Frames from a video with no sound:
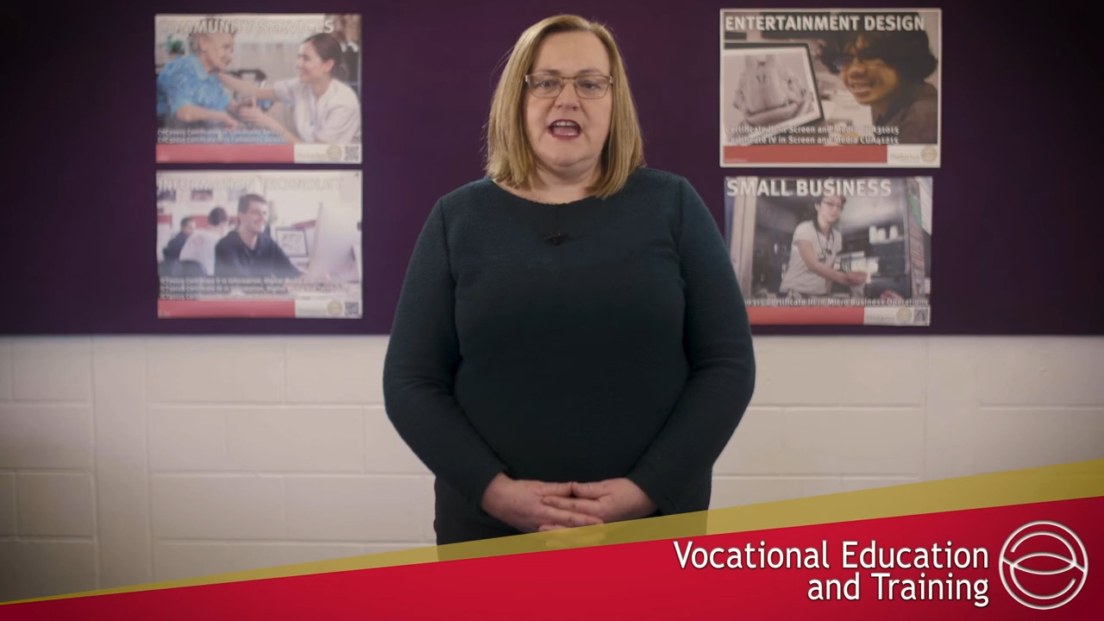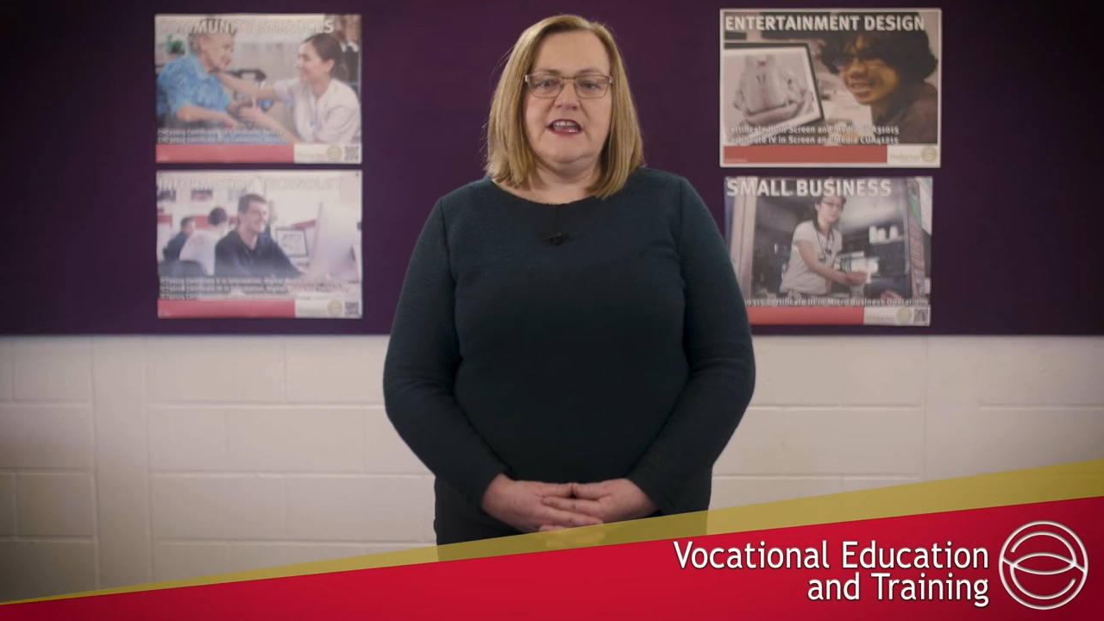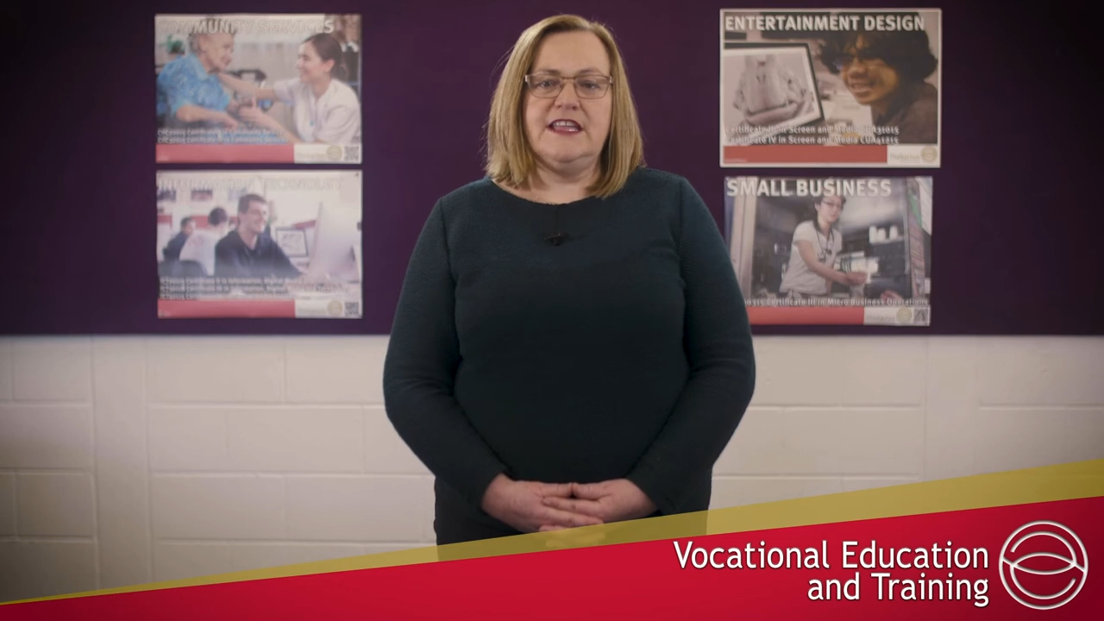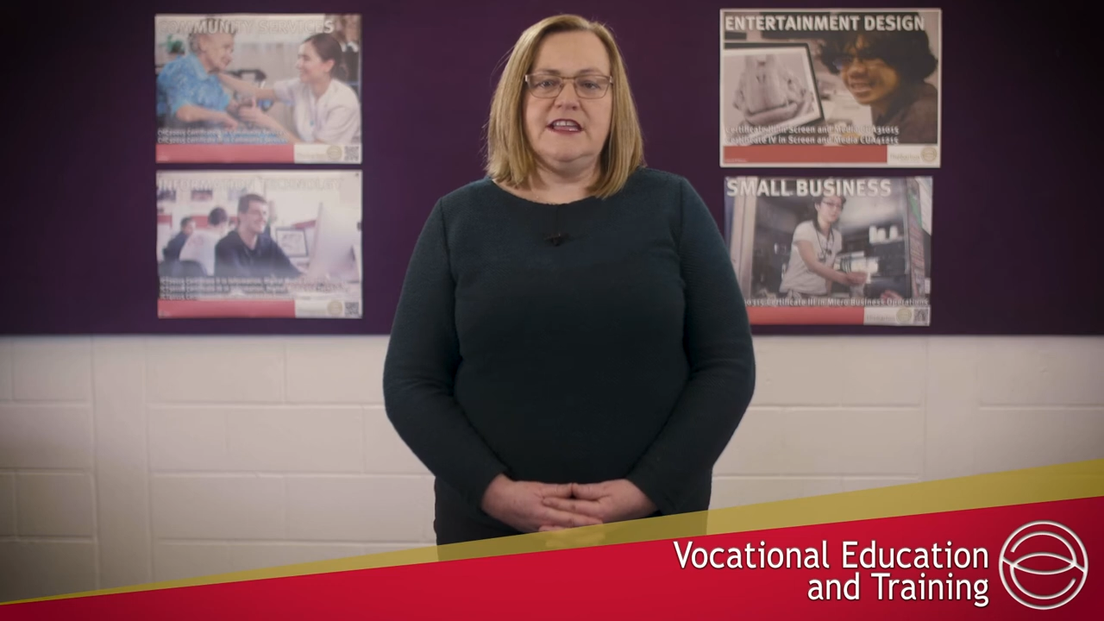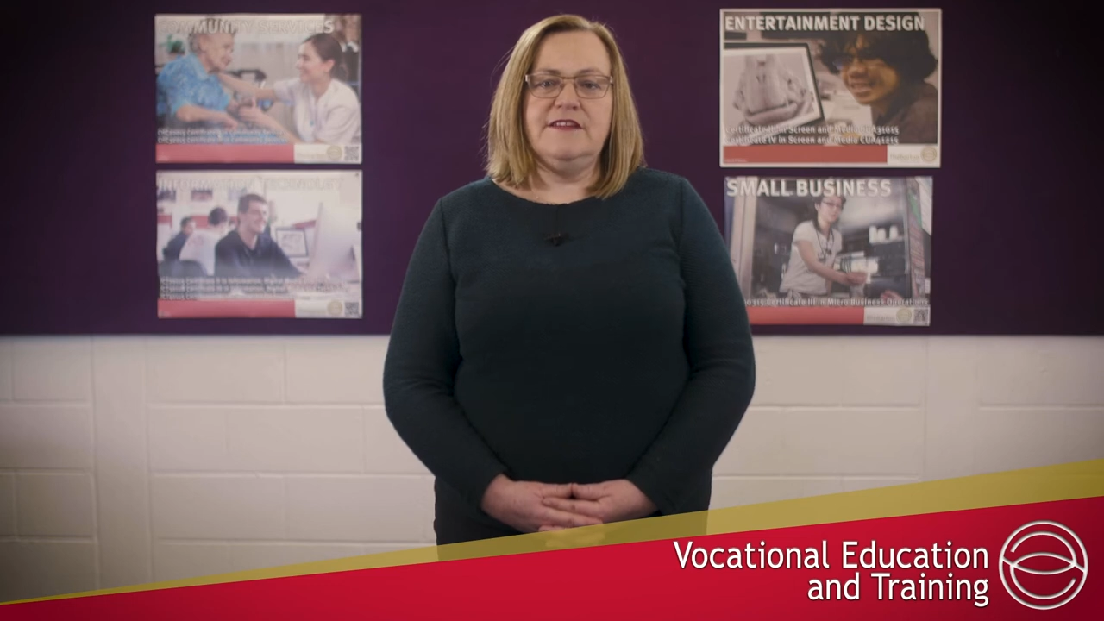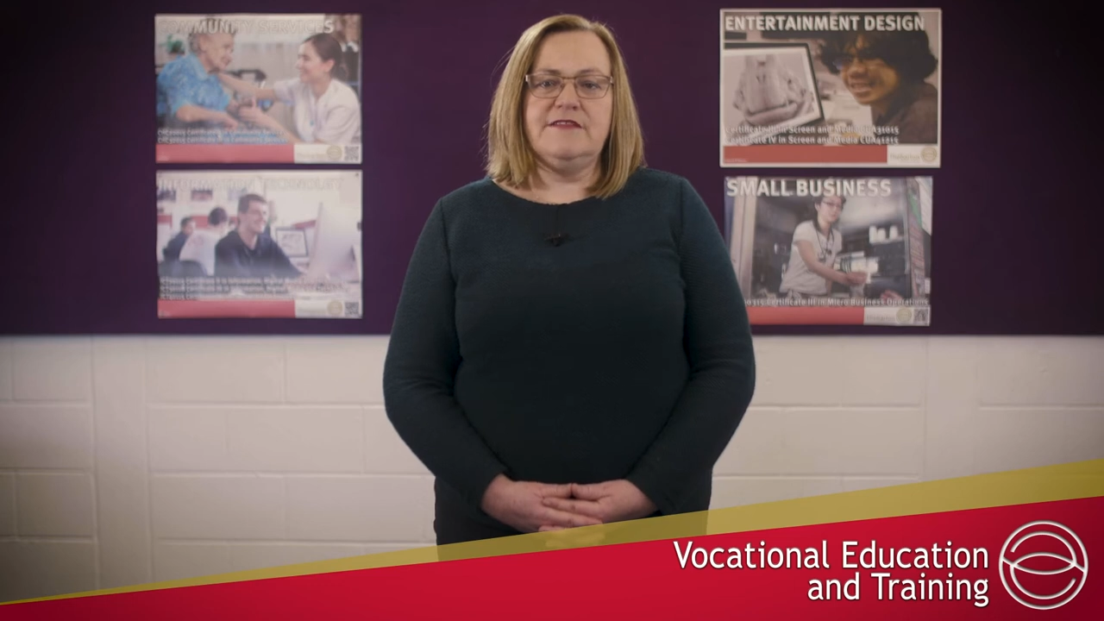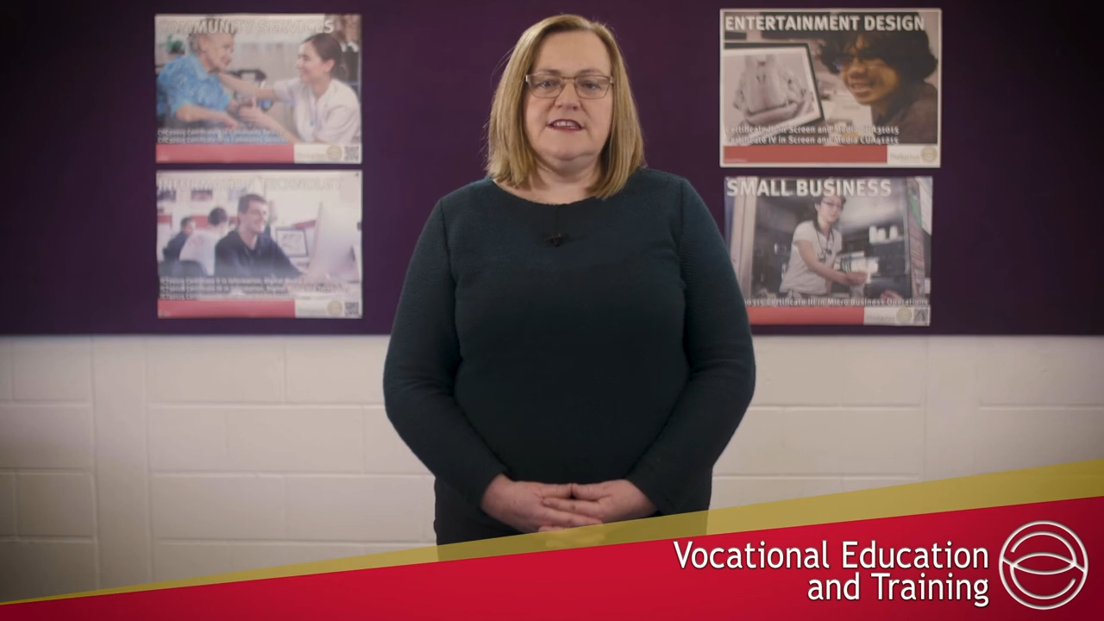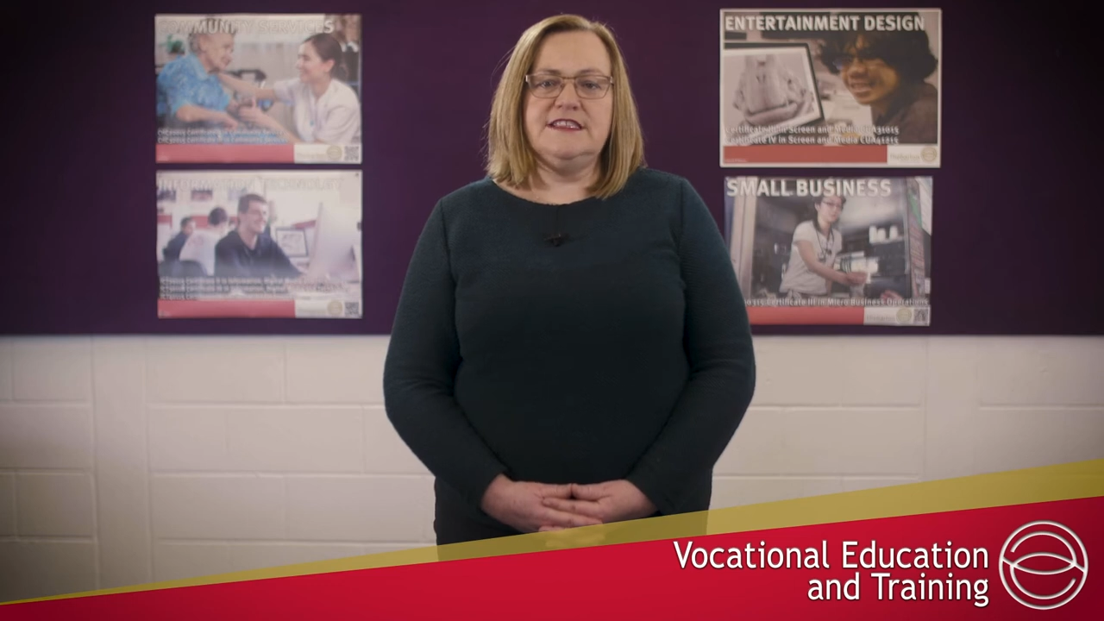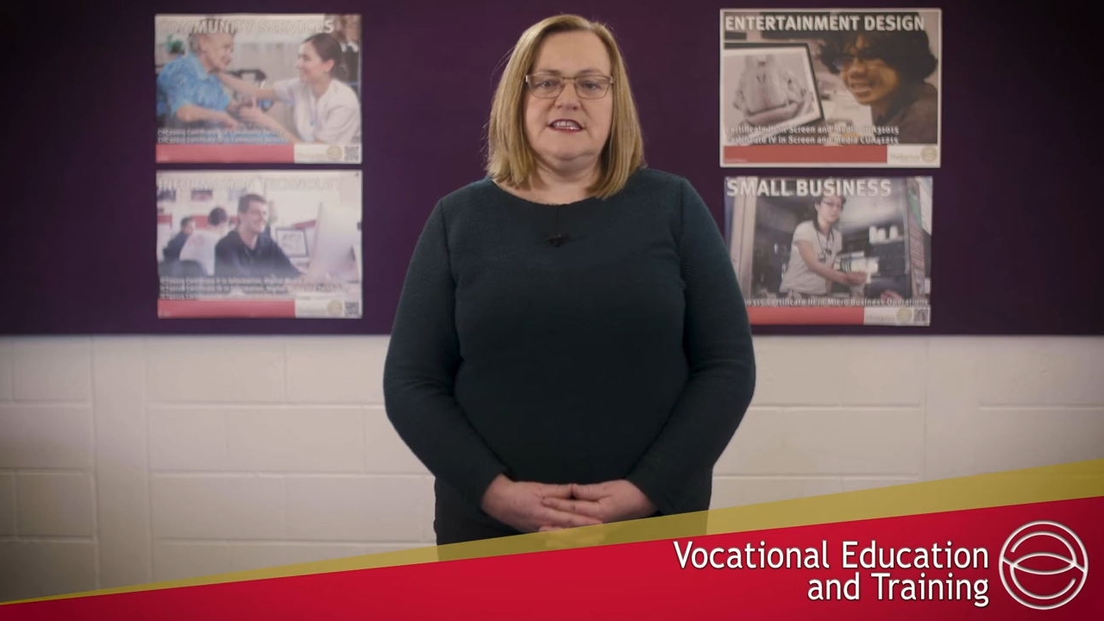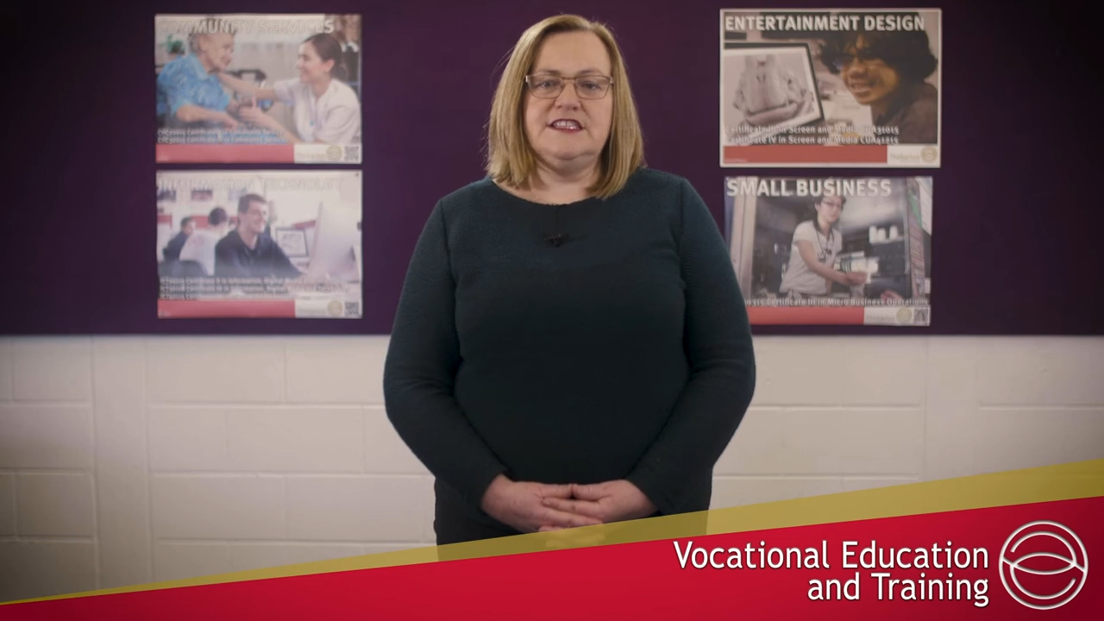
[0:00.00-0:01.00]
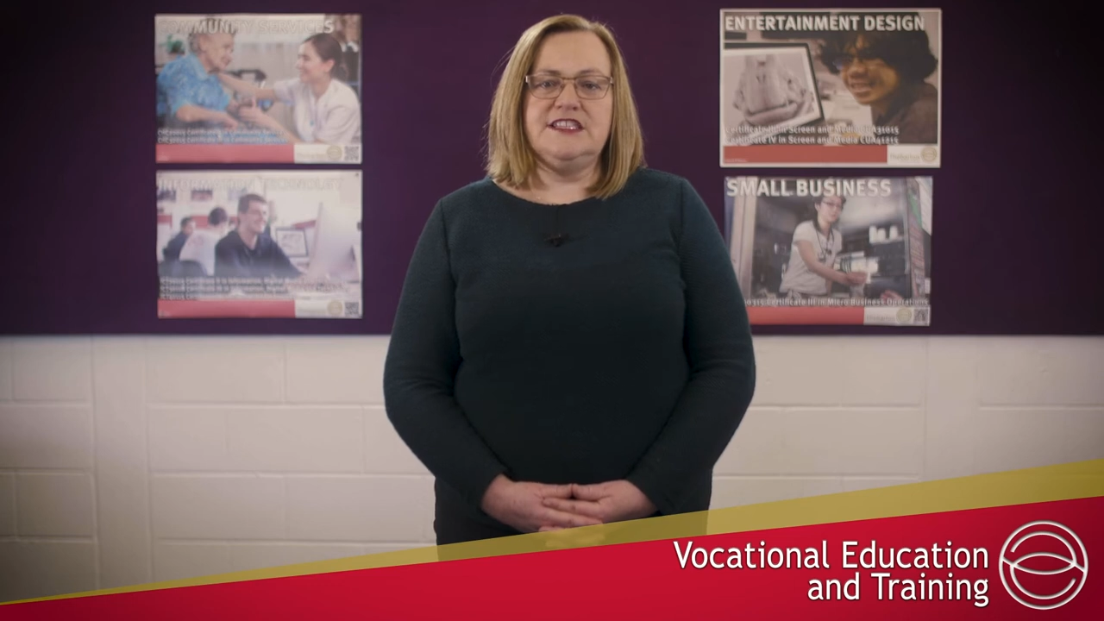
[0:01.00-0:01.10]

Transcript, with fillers: and increase their